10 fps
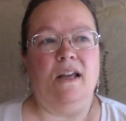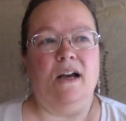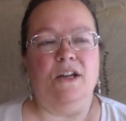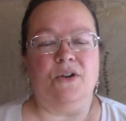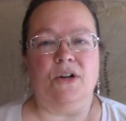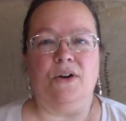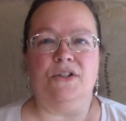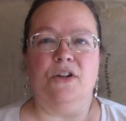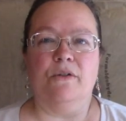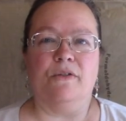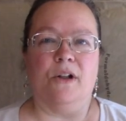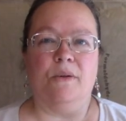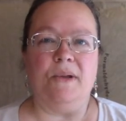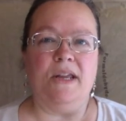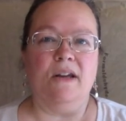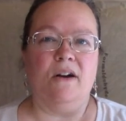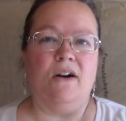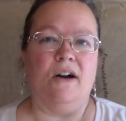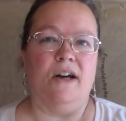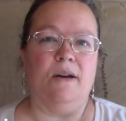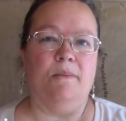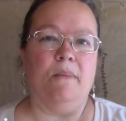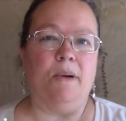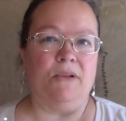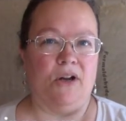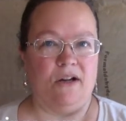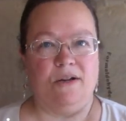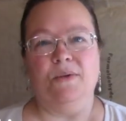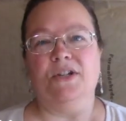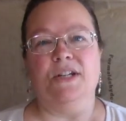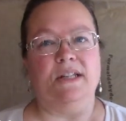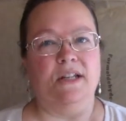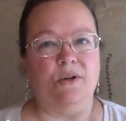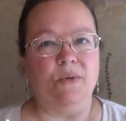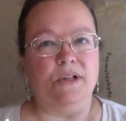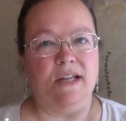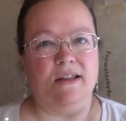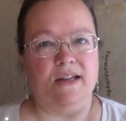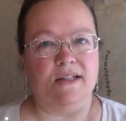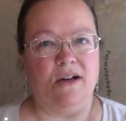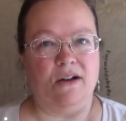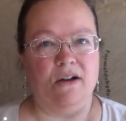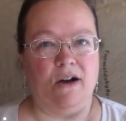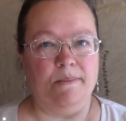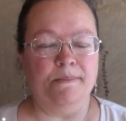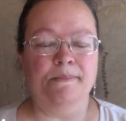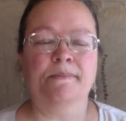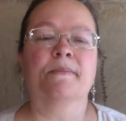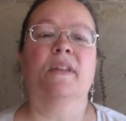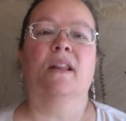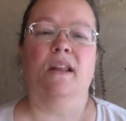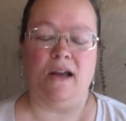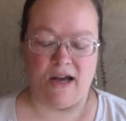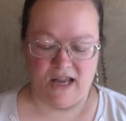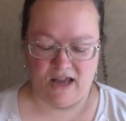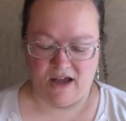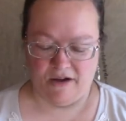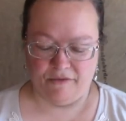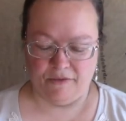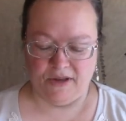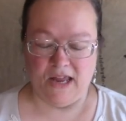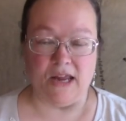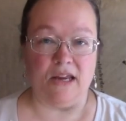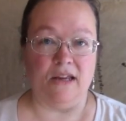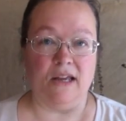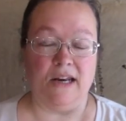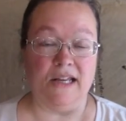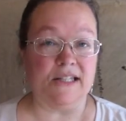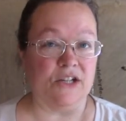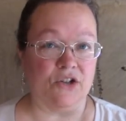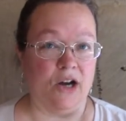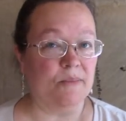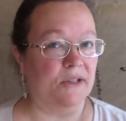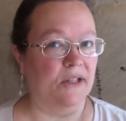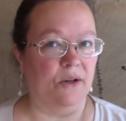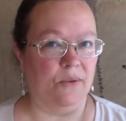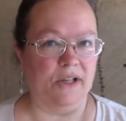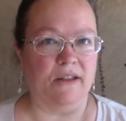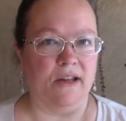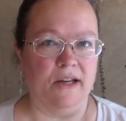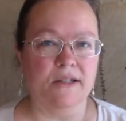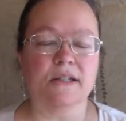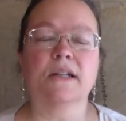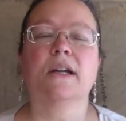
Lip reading: You can also follow me on my blog, which is littlewoollythings.com. I have an Etsy shop, Little Woolly Things,